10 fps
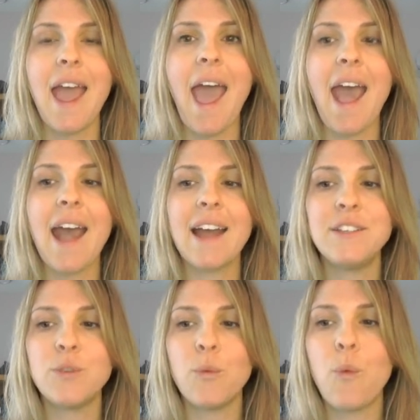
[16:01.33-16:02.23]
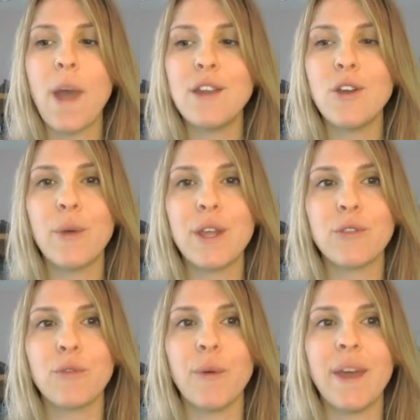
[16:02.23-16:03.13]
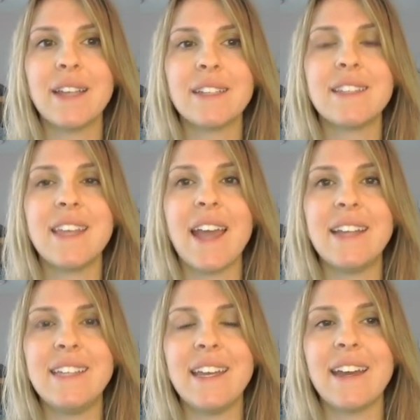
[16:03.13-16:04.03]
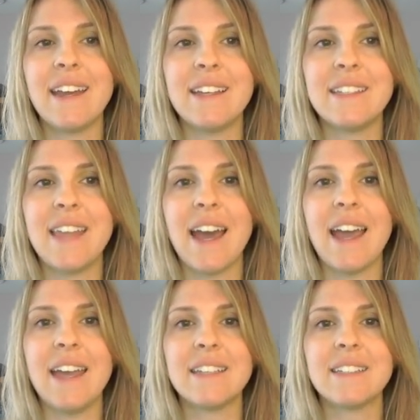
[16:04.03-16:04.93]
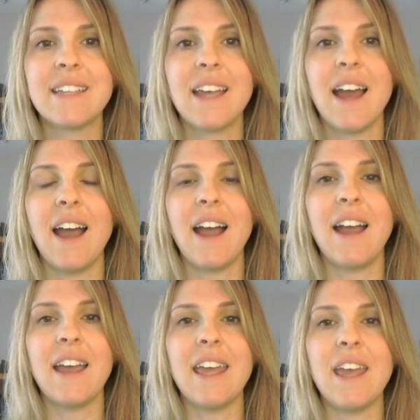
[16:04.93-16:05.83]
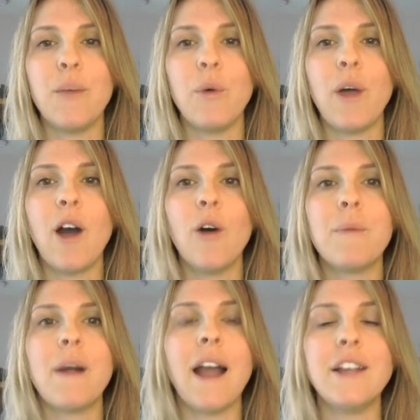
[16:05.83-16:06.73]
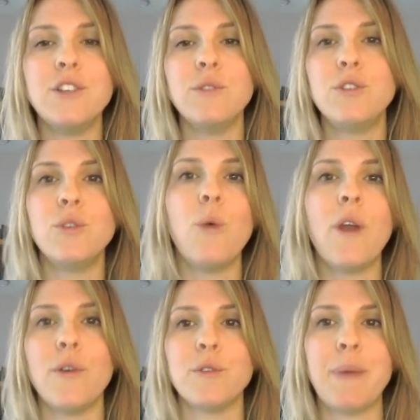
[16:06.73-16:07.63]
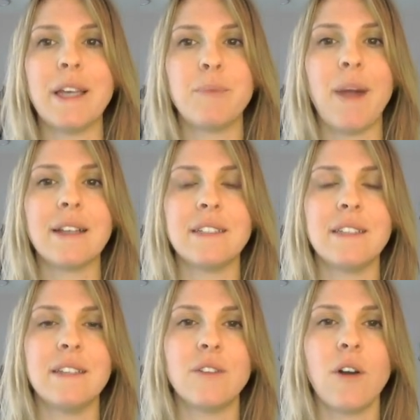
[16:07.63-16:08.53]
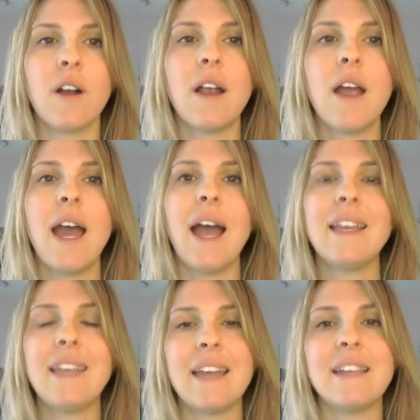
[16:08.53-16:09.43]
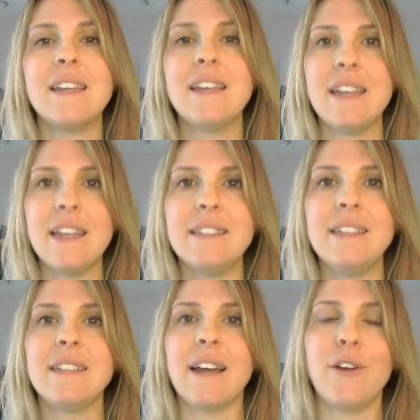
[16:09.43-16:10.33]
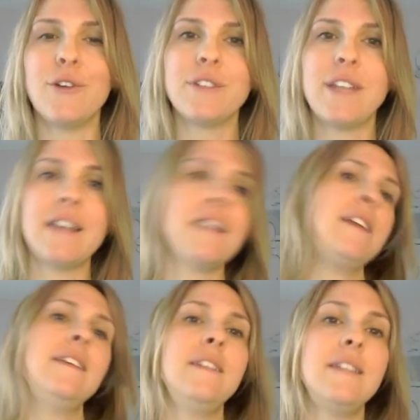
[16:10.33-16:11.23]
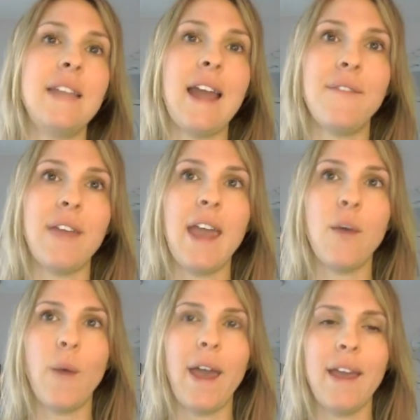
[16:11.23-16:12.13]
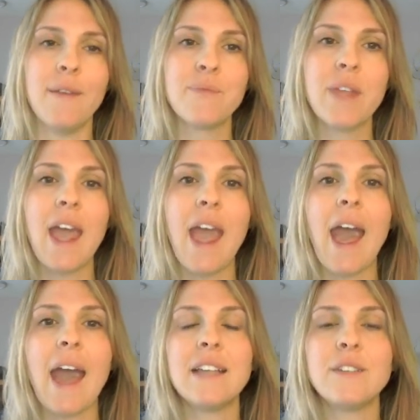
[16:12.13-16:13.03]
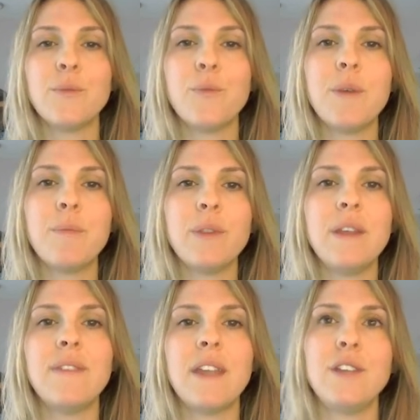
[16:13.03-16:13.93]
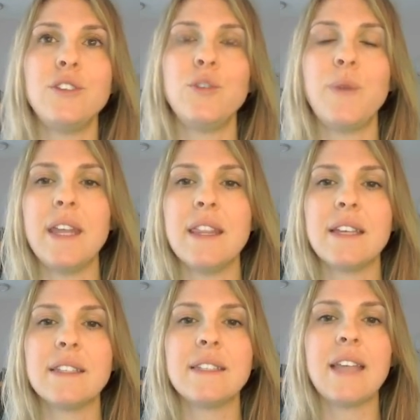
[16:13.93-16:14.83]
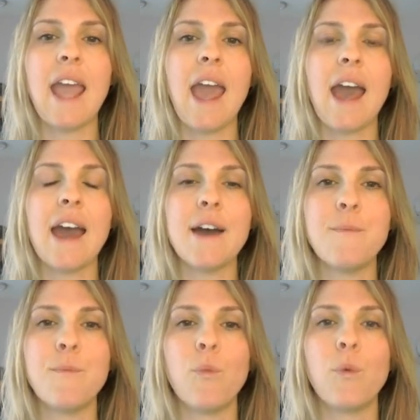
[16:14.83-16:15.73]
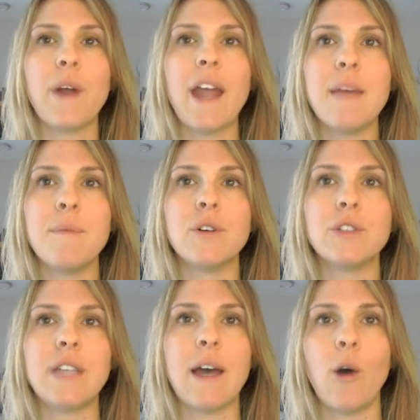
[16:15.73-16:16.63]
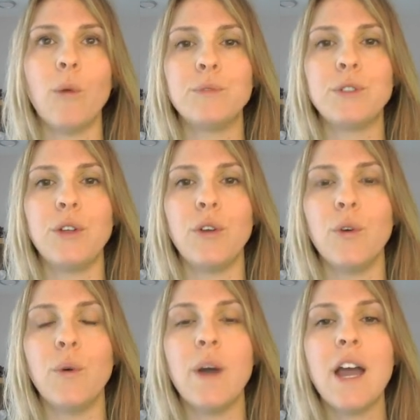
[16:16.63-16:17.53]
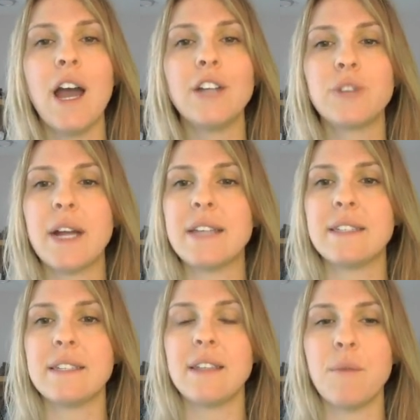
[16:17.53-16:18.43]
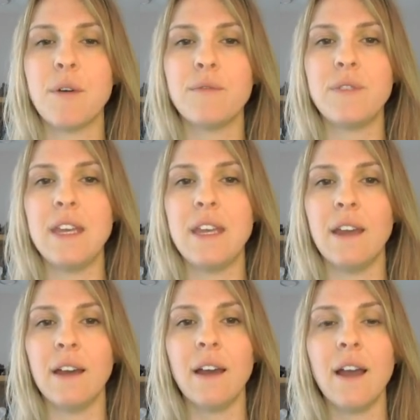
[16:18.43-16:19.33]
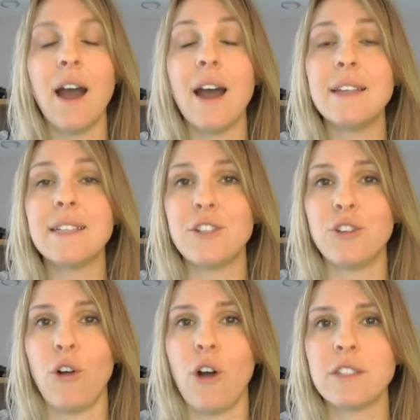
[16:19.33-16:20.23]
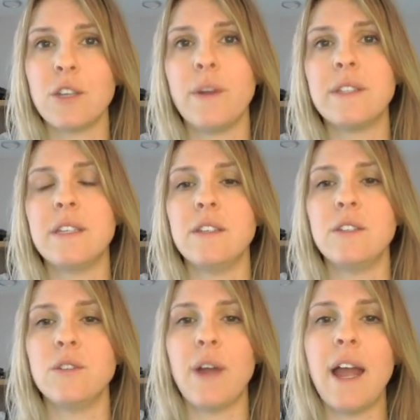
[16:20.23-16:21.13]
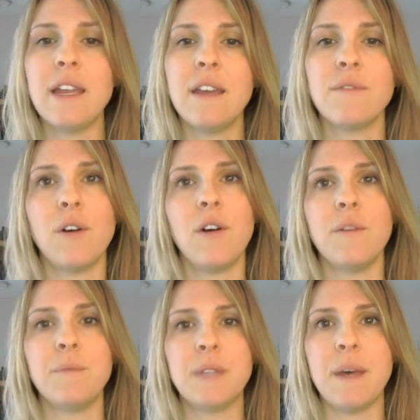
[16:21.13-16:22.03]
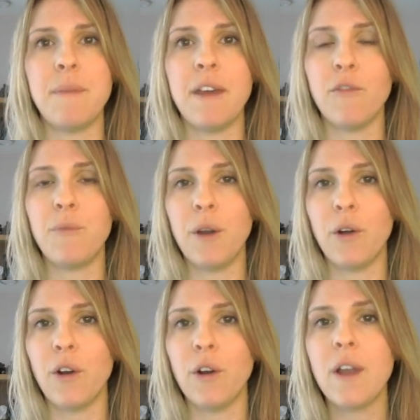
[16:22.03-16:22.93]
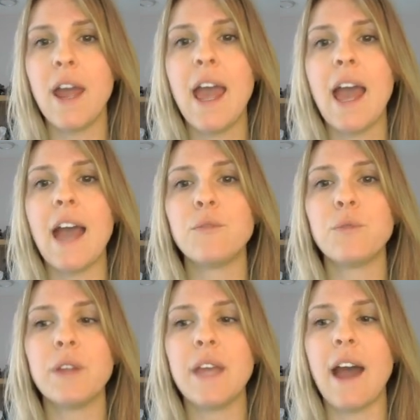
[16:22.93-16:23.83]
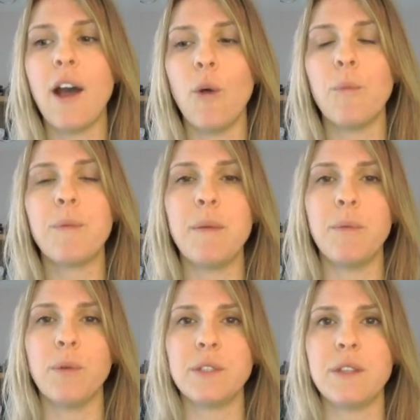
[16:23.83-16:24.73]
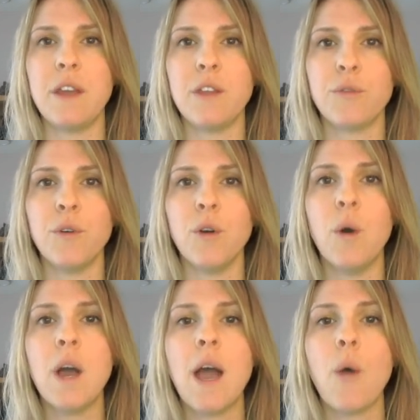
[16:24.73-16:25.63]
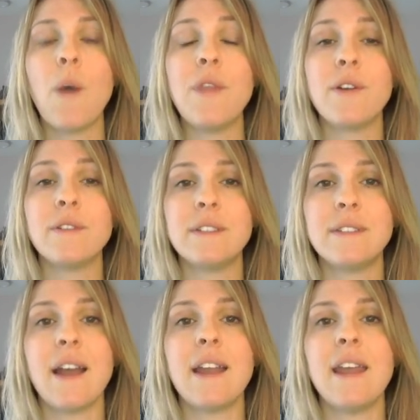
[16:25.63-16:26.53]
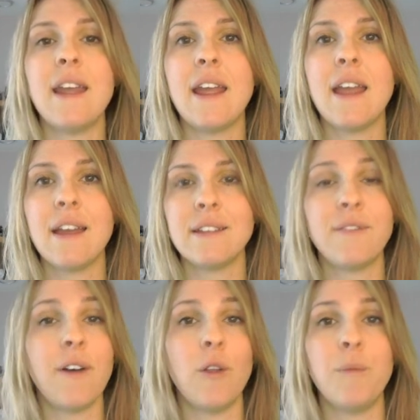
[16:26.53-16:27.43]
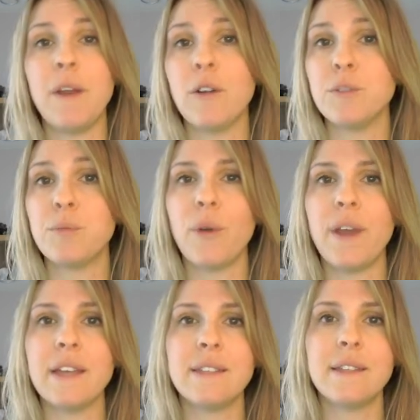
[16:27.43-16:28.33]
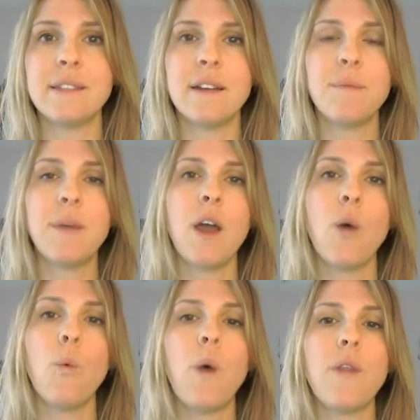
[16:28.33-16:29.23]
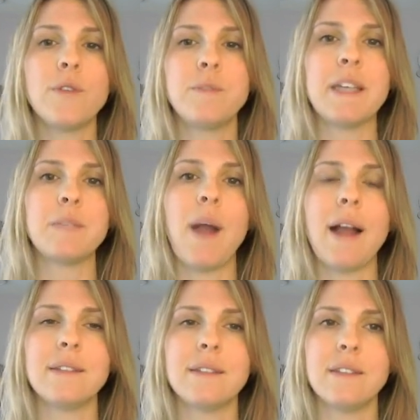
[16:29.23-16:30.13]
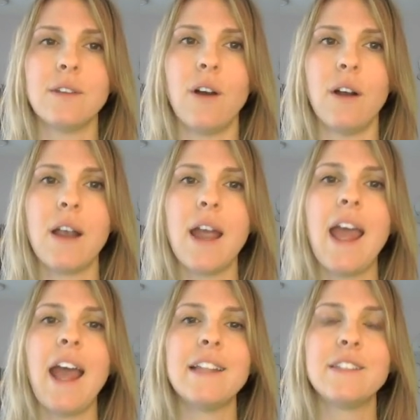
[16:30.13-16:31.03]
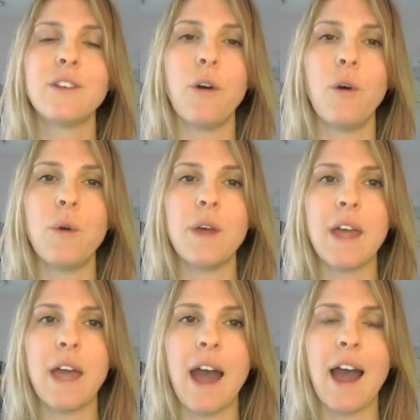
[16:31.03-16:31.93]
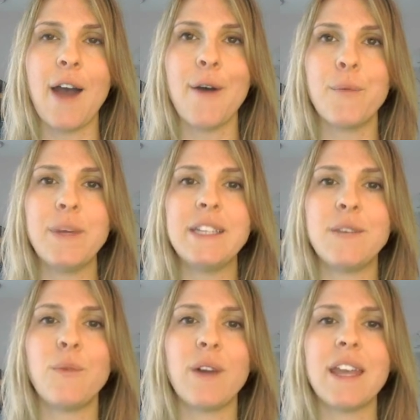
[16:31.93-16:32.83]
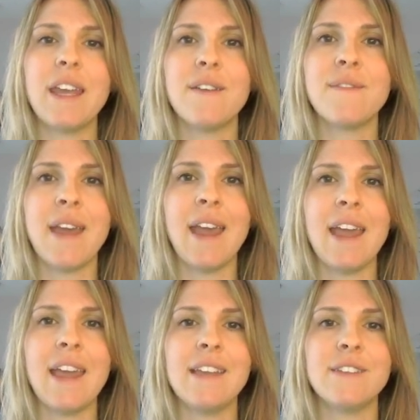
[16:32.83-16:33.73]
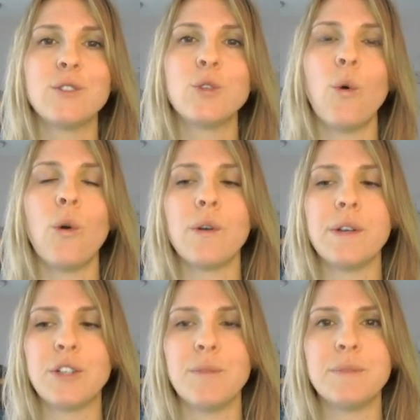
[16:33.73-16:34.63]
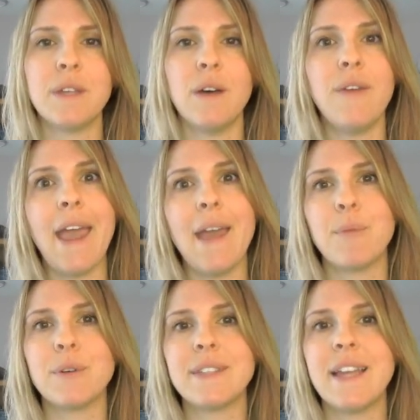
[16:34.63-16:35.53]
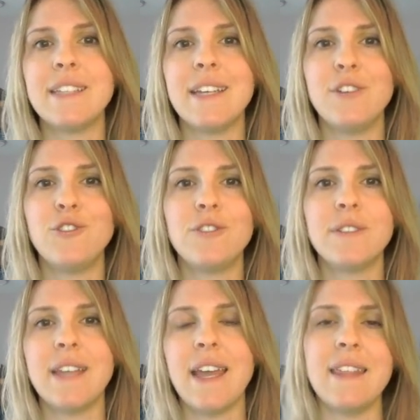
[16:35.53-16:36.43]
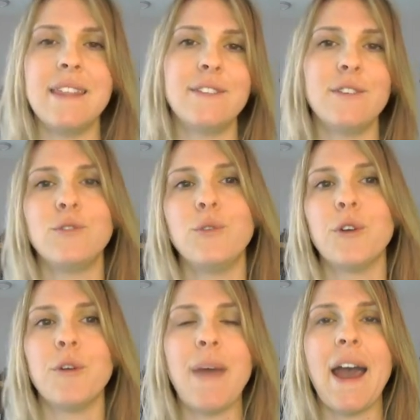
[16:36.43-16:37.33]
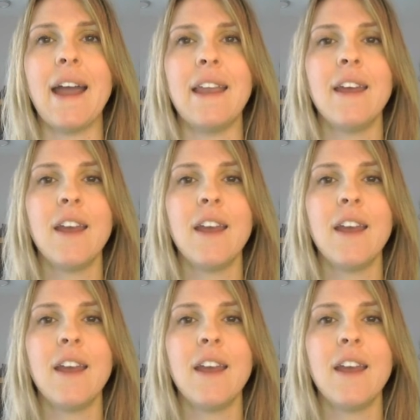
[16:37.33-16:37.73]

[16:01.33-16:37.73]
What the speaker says: And when going through it, the idea is that it will help guide you to what those best practices are, again, in an easy to understand and easy to navigate way. And we believe that in doing this, we're able to help to address some of the unintentional consequences or any of the harms that may have been occurred, and really help people to think through when they're designing, developing, or deploying a system, what those best practices are. And so we didn't want to give a score in terms of a percentage to say this is good or bad.